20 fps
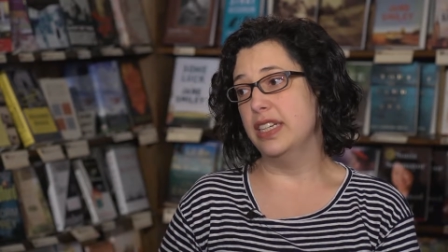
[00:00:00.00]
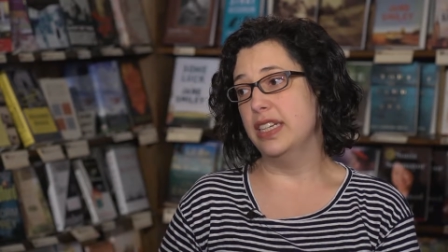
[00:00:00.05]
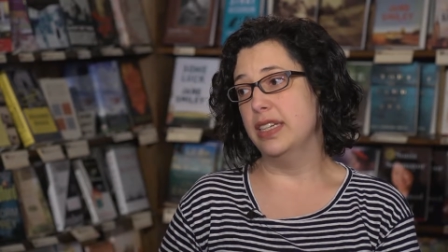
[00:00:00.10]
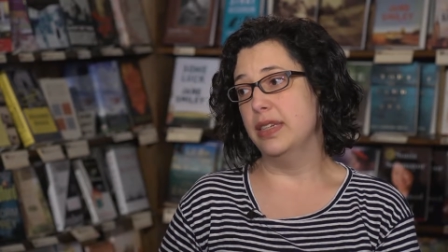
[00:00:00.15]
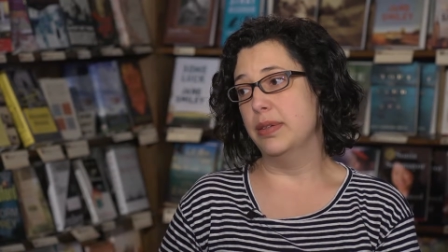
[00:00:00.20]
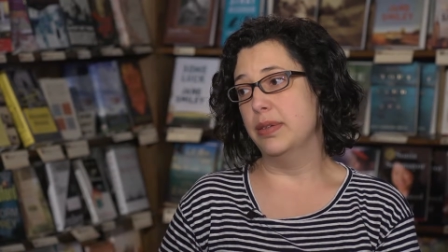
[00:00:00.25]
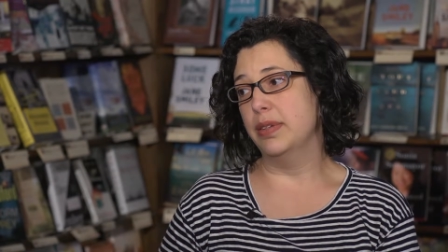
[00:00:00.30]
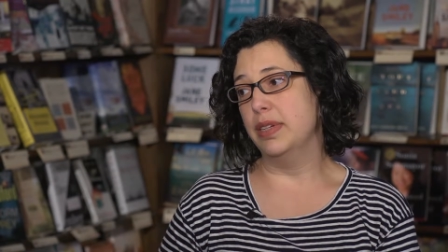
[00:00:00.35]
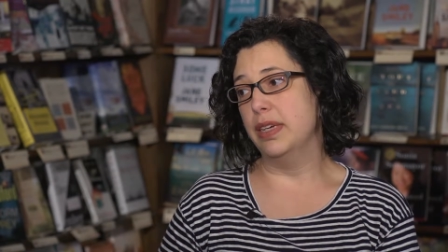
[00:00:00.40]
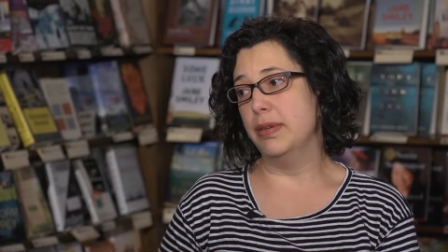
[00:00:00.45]

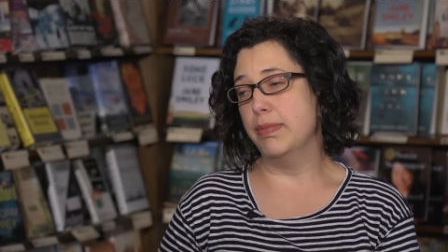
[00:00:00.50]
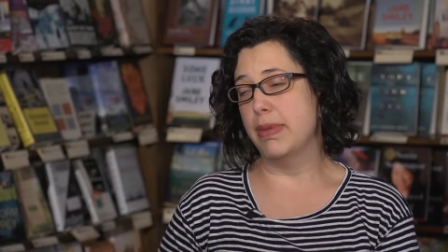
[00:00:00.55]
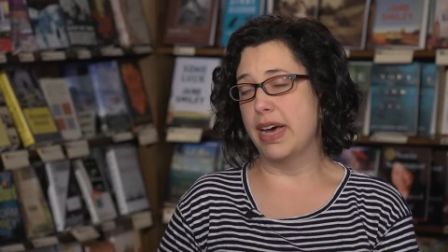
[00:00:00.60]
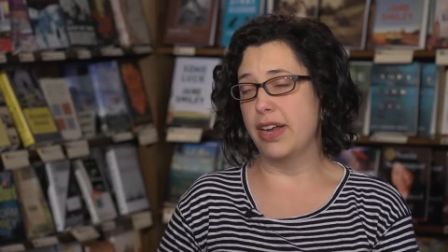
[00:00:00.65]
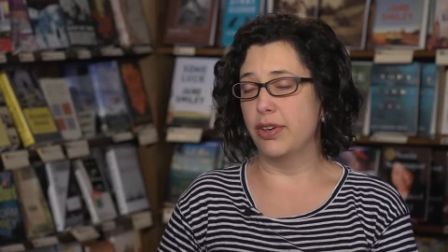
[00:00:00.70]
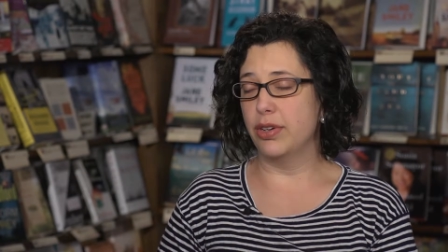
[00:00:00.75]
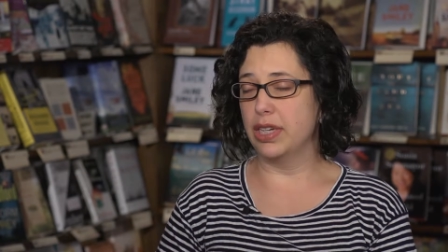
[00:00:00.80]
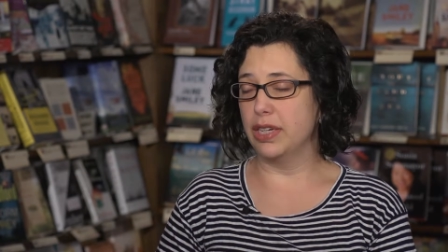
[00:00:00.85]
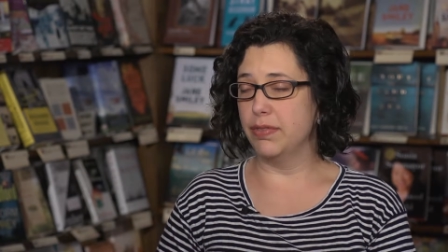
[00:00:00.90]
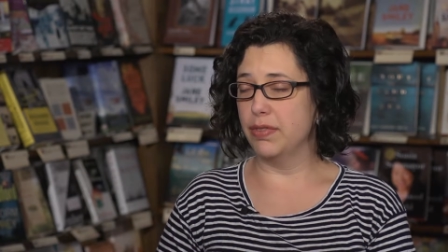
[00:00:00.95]
it
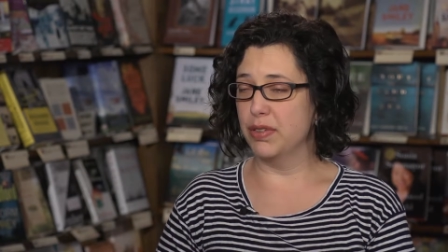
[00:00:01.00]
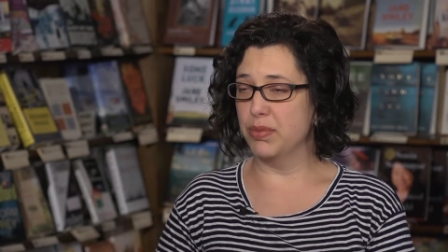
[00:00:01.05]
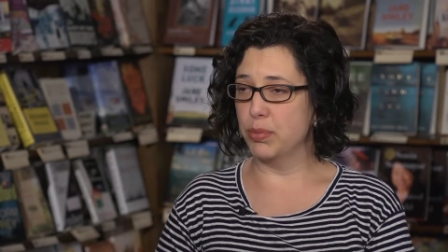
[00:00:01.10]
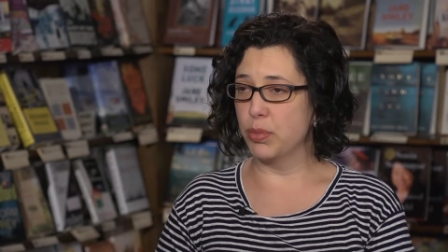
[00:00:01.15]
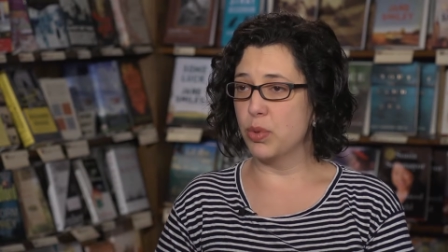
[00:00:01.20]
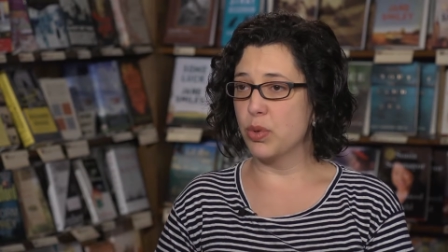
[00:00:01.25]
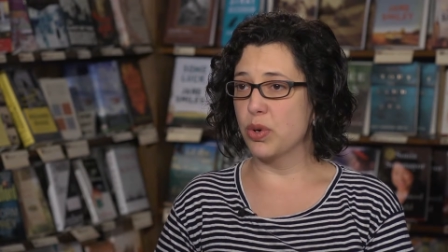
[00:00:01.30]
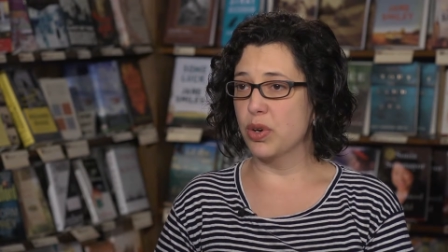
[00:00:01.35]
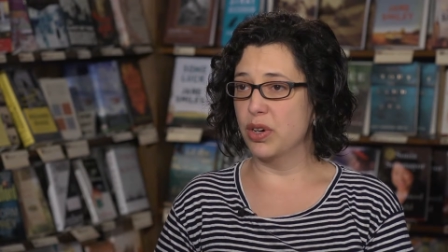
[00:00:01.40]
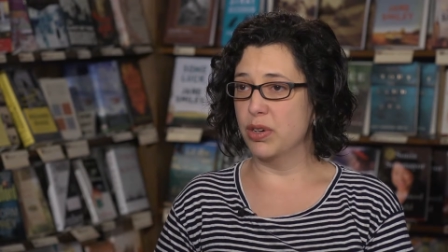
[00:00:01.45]
mattered even
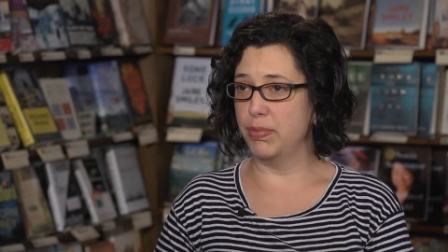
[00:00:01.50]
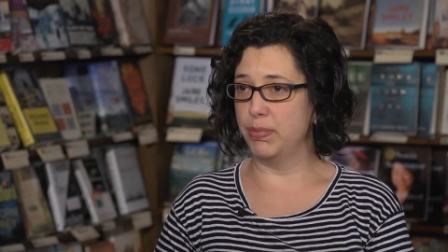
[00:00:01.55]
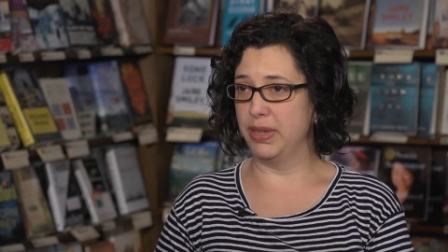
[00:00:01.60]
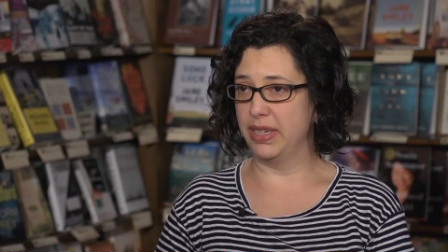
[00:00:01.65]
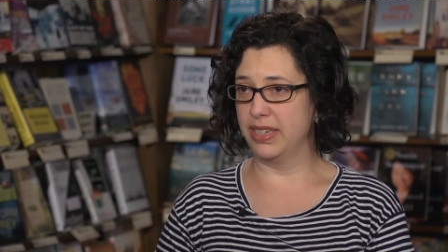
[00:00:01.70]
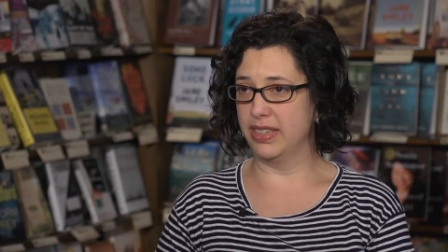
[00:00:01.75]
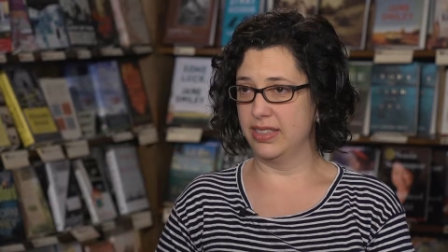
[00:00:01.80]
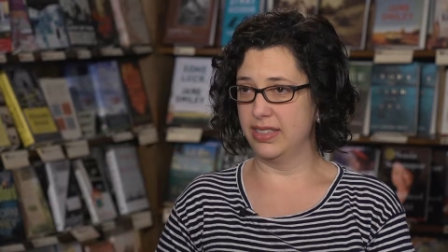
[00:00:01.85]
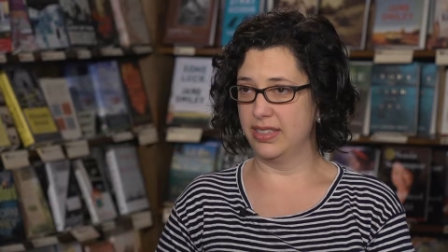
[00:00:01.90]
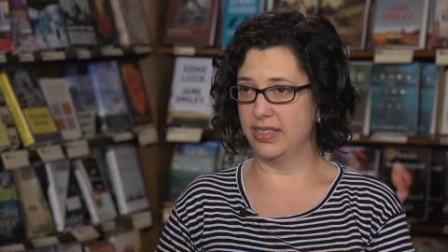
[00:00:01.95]
more
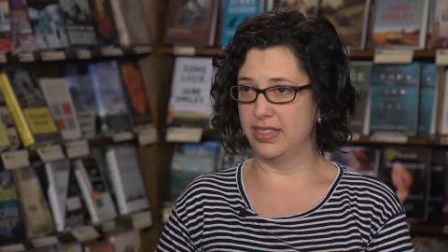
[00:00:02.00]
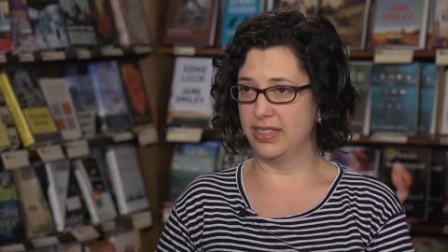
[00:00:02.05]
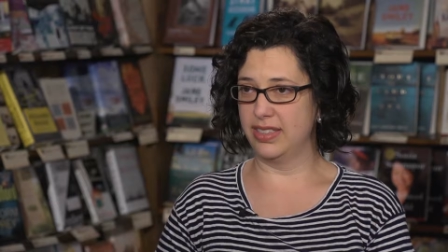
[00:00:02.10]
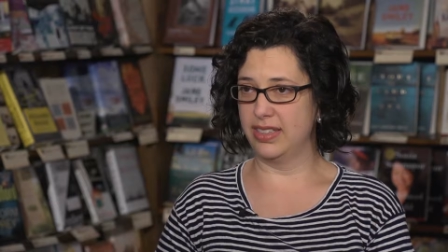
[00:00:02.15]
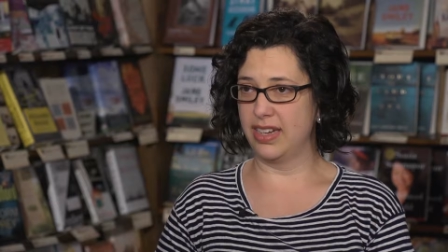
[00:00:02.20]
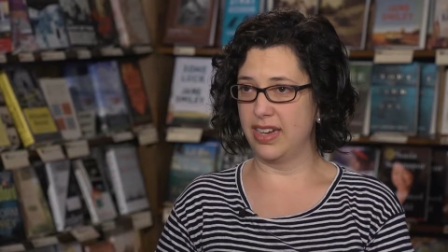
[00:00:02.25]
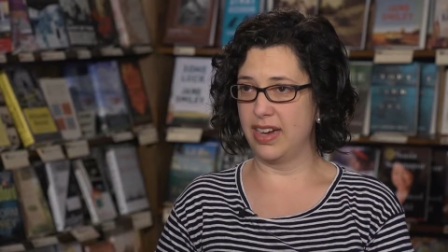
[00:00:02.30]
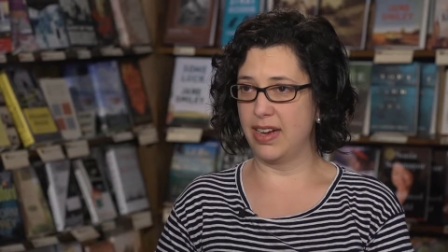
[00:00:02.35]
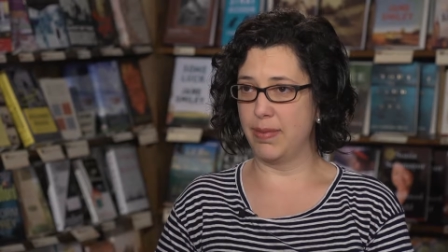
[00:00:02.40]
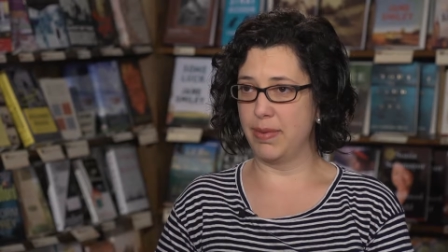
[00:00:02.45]
because
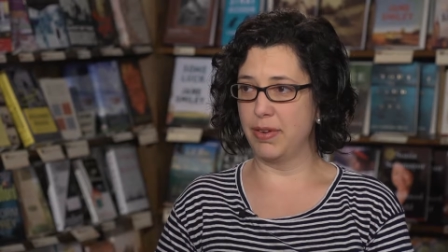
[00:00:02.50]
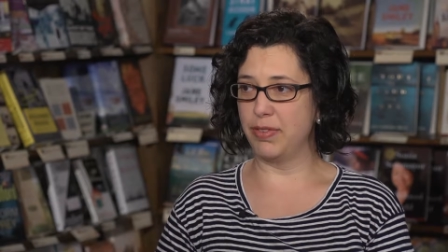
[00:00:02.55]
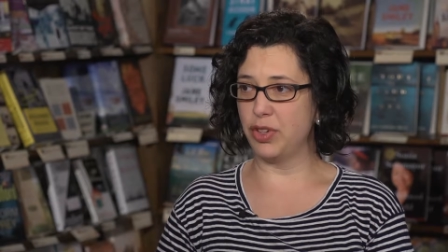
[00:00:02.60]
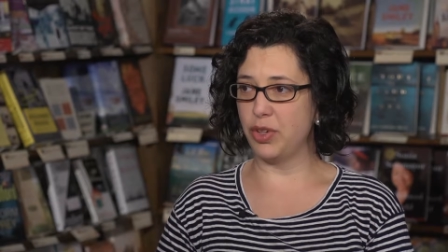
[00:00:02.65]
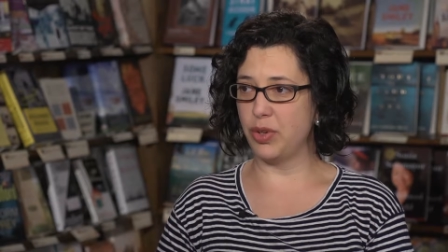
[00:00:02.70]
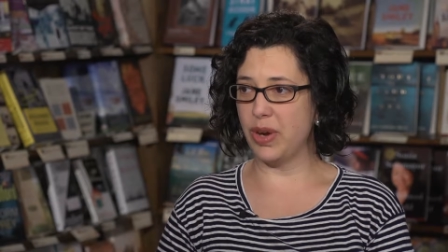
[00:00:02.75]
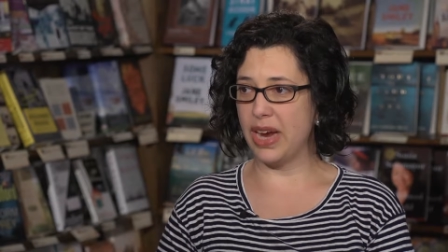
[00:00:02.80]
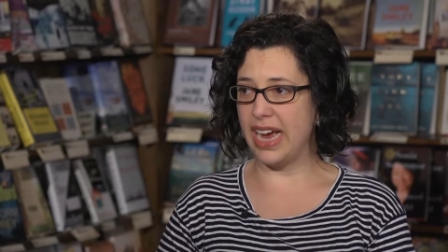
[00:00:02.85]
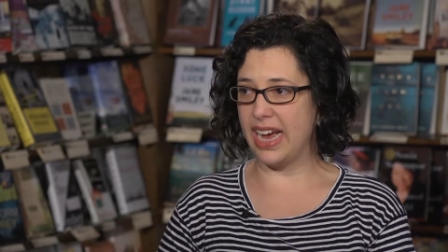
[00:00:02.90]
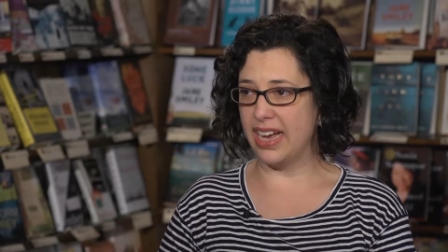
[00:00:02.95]
if
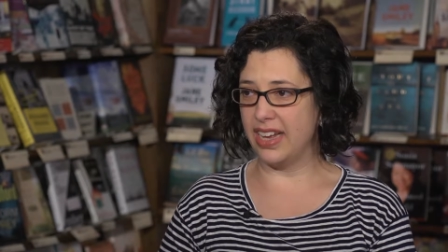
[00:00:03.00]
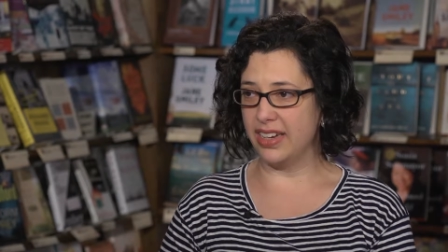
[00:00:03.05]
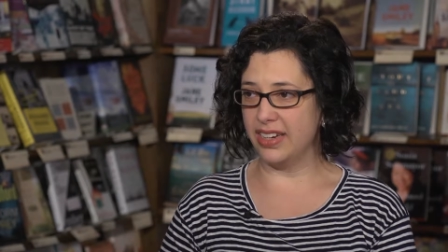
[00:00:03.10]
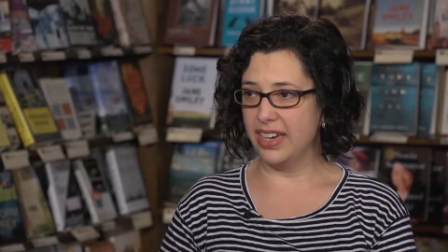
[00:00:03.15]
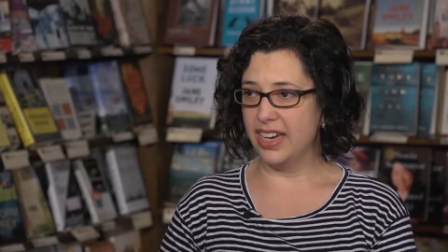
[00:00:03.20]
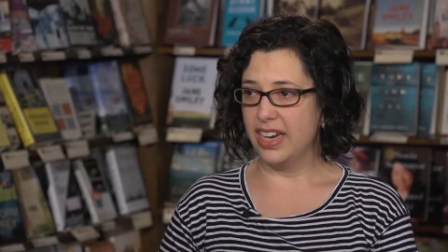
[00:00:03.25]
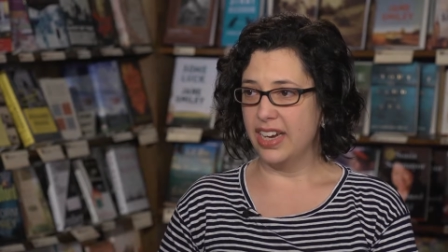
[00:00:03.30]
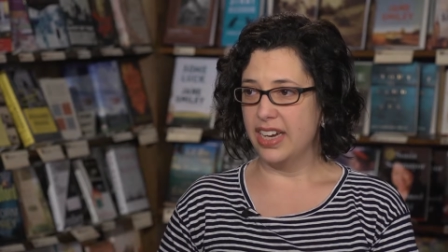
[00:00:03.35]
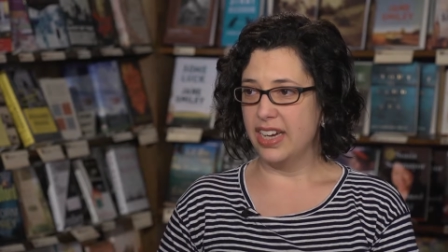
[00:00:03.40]
you had